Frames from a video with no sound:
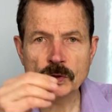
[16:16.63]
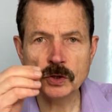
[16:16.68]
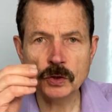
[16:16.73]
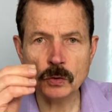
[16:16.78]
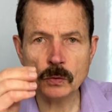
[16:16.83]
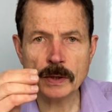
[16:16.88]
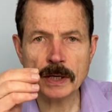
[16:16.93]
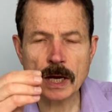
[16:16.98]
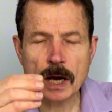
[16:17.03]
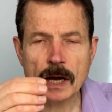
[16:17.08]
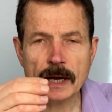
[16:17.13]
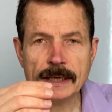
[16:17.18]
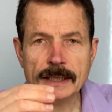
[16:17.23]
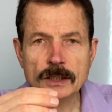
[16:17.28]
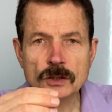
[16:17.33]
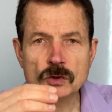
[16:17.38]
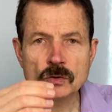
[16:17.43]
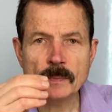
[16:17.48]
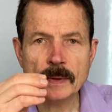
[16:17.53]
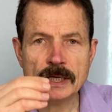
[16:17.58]
You and I
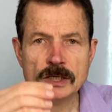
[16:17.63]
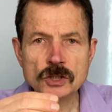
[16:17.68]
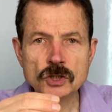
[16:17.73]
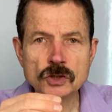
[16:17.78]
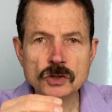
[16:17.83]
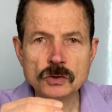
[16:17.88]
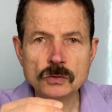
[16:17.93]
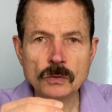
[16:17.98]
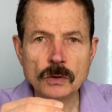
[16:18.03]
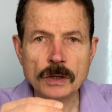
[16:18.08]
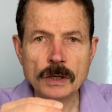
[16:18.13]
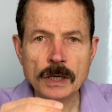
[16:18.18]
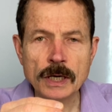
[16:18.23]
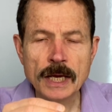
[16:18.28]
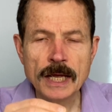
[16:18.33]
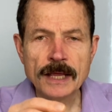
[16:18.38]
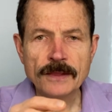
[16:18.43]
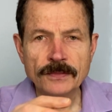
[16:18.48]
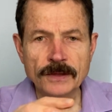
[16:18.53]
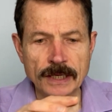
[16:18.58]
need to make sure
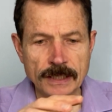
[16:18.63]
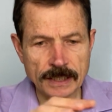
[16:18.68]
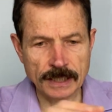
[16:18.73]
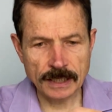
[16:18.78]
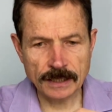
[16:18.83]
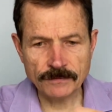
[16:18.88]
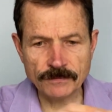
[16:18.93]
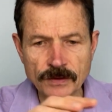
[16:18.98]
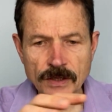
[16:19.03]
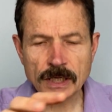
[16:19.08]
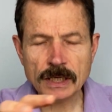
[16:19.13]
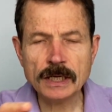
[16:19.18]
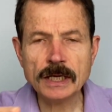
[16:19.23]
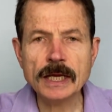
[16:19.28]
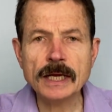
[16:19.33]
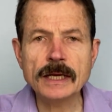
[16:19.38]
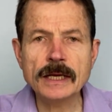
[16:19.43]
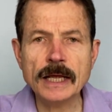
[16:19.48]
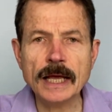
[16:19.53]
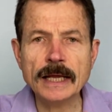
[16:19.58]
that even
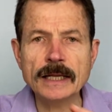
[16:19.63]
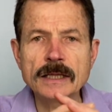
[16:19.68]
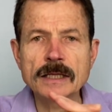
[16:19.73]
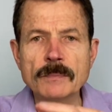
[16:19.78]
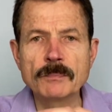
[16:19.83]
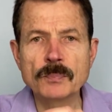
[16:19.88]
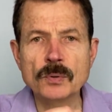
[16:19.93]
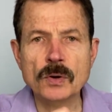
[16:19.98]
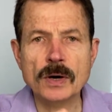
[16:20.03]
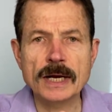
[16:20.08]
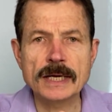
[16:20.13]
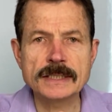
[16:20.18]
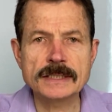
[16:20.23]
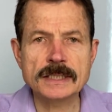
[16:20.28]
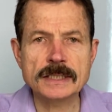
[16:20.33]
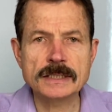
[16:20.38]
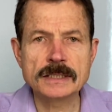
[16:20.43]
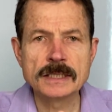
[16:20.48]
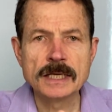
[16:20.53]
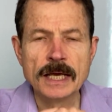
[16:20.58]
in
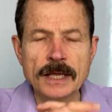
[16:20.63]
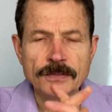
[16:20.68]
enterprises,